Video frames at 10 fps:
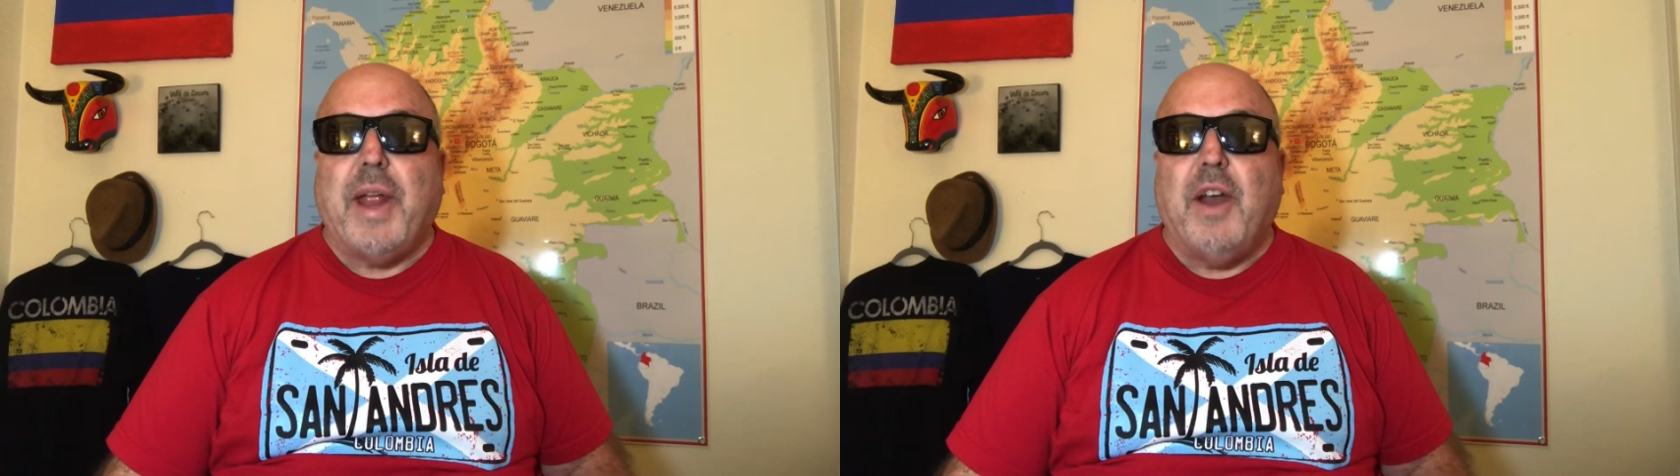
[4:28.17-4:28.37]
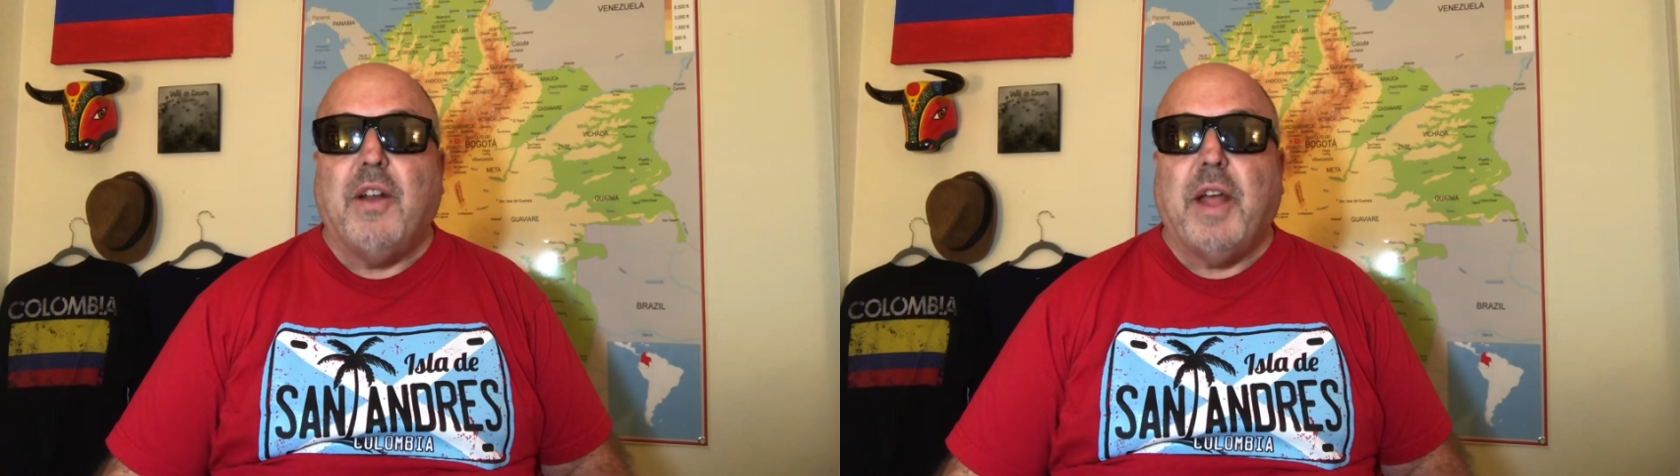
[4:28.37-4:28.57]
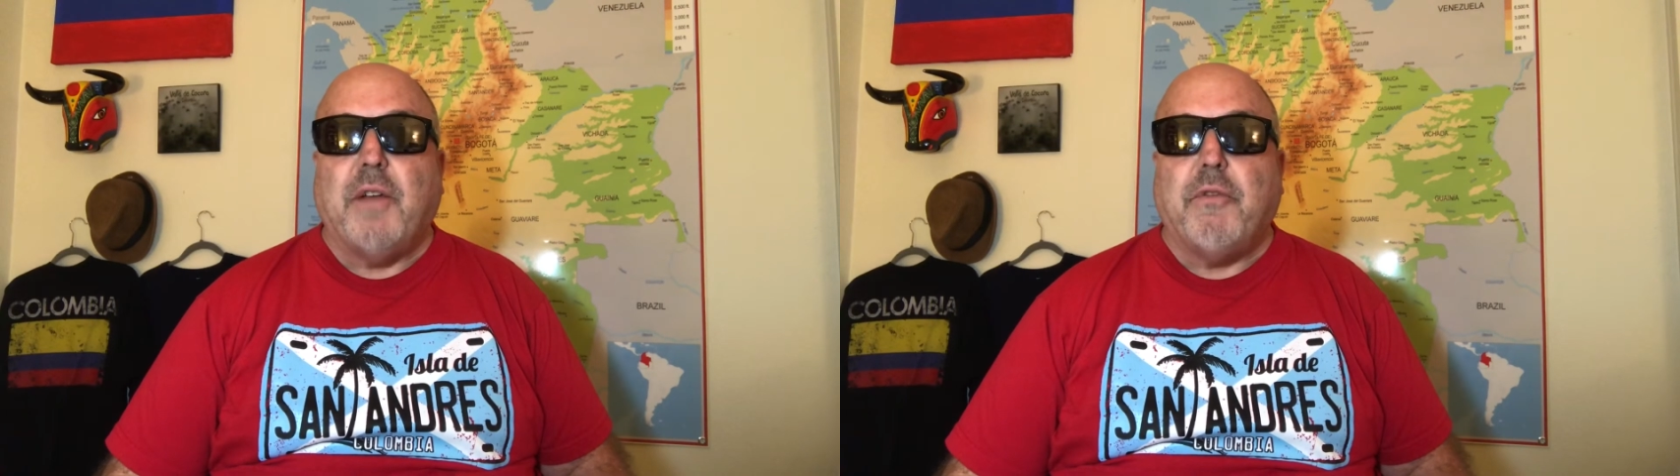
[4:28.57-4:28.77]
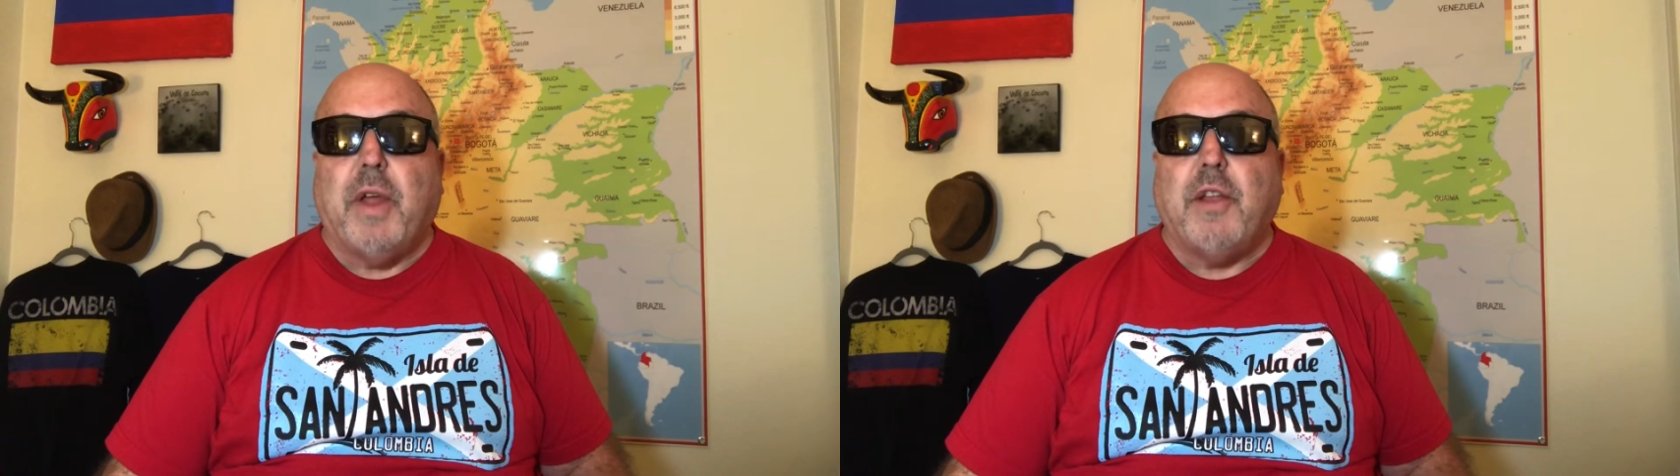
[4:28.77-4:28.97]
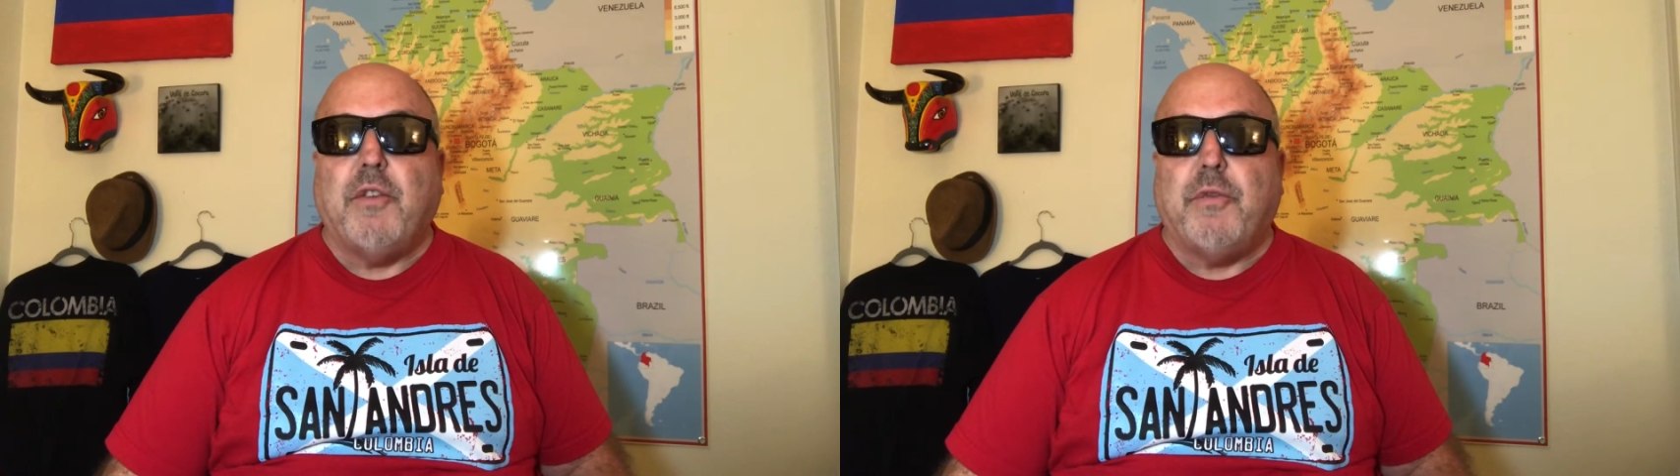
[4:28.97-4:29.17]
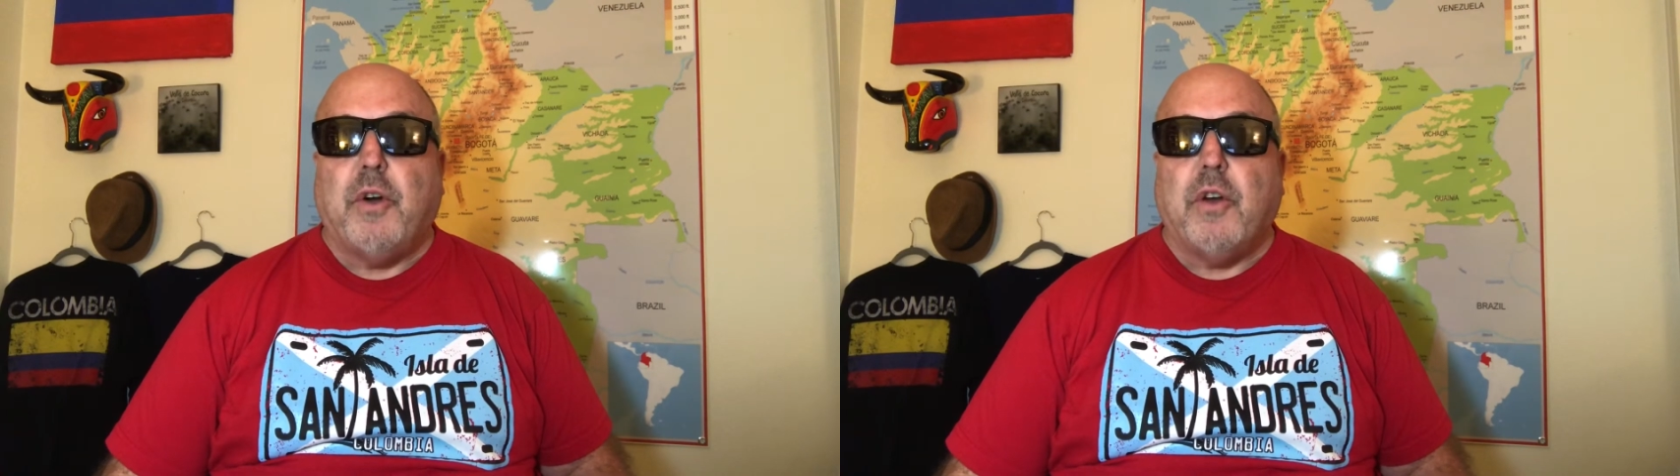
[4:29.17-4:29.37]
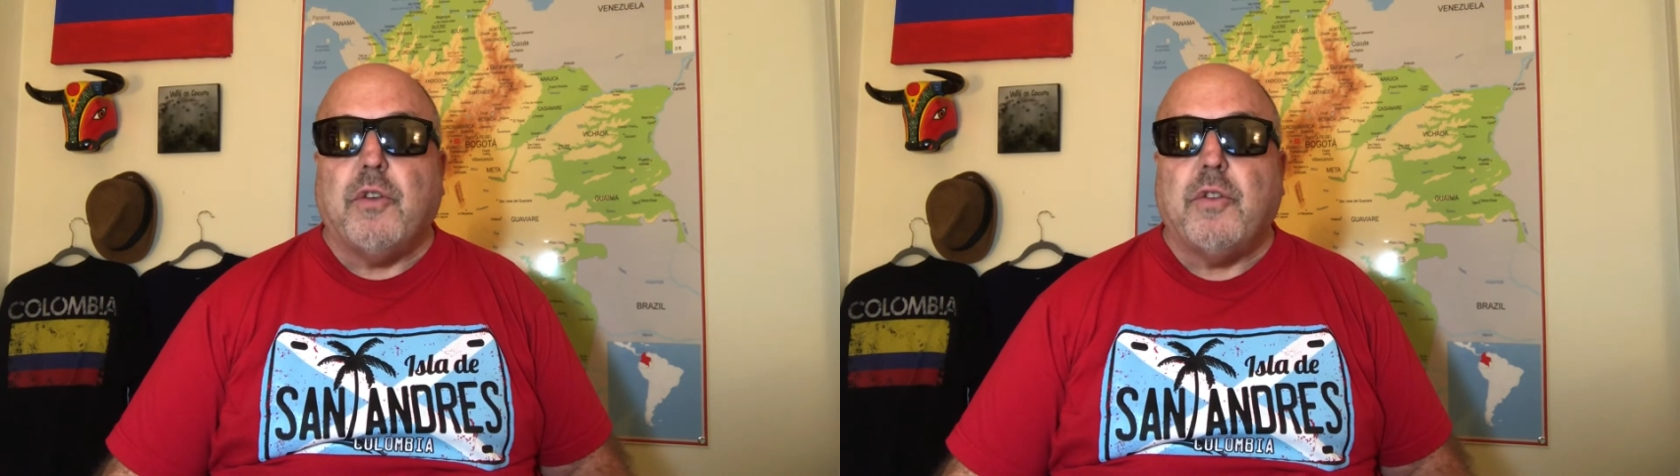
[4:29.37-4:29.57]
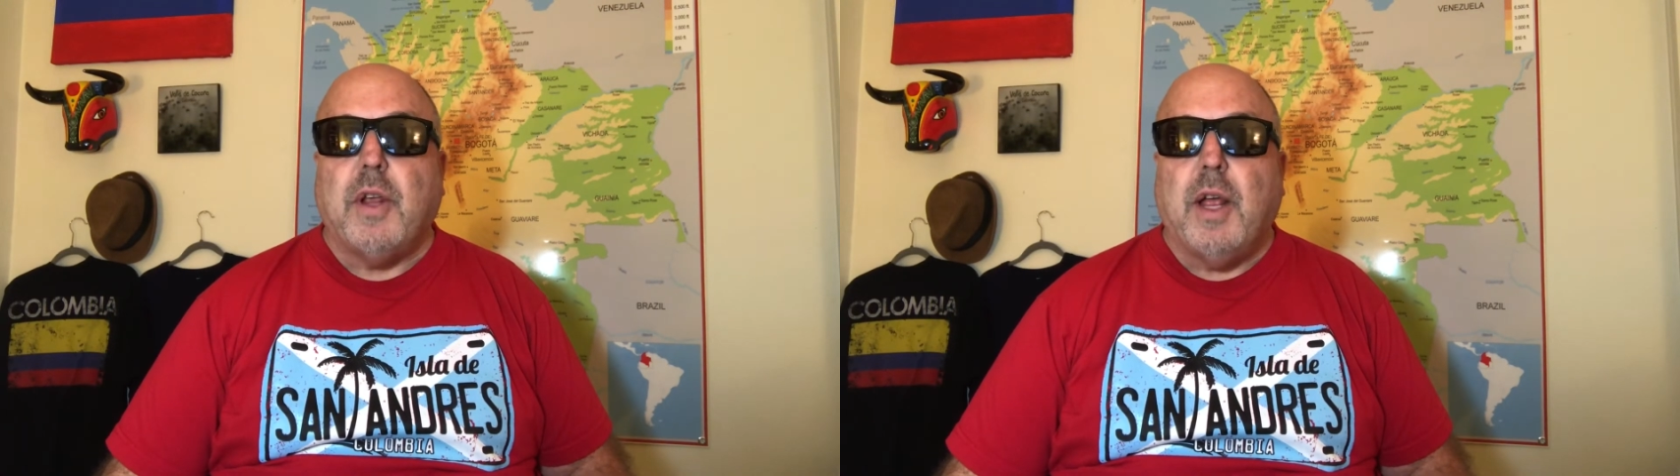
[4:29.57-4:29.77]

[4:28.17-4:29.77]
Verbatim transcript: airline flights first.